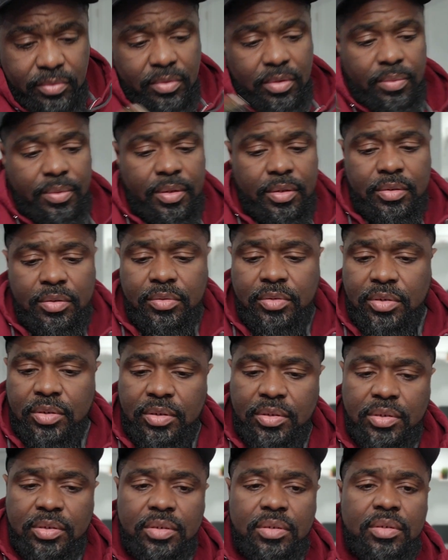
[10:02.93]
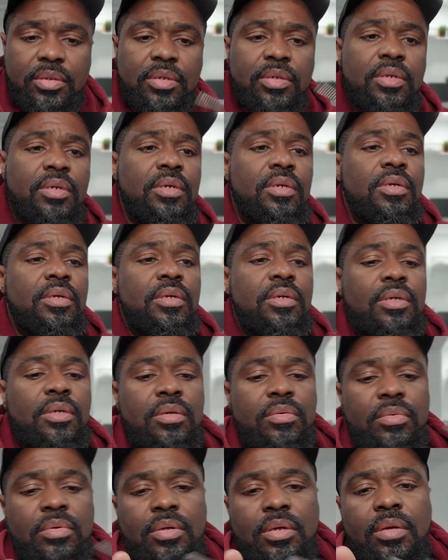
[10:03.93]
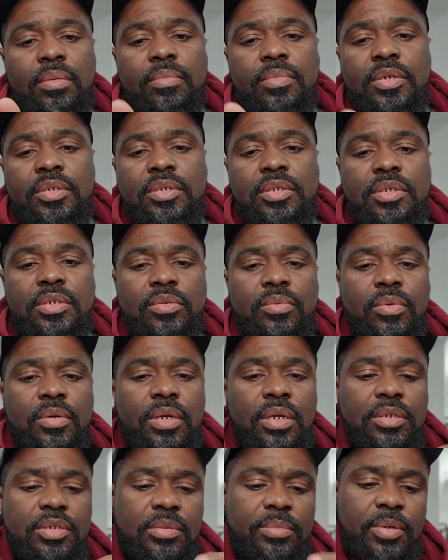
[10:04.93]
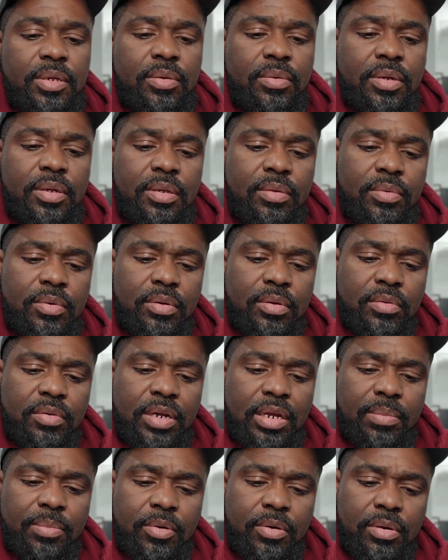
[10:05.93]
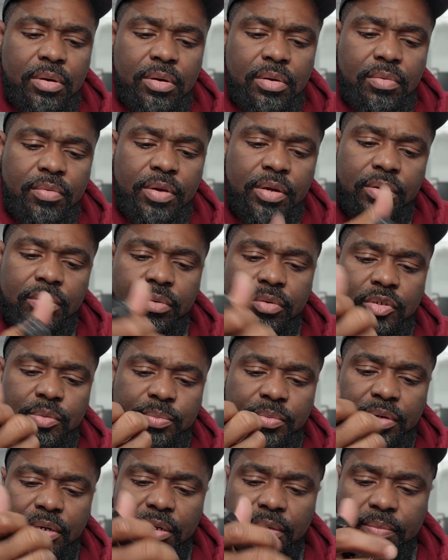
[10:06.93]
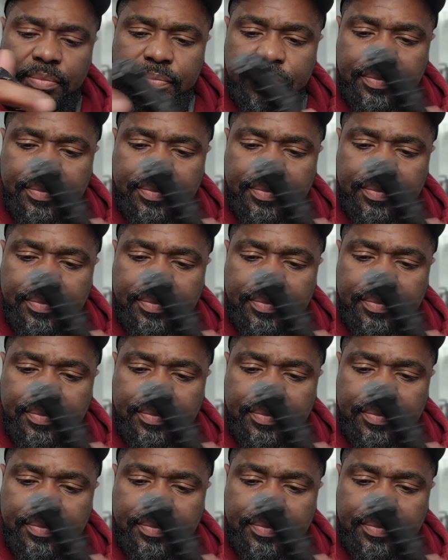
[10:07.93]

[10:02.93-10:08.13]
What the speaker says: Well, we can use this. Well, this is the one actually, by the way. We're going to grab our recoil spring,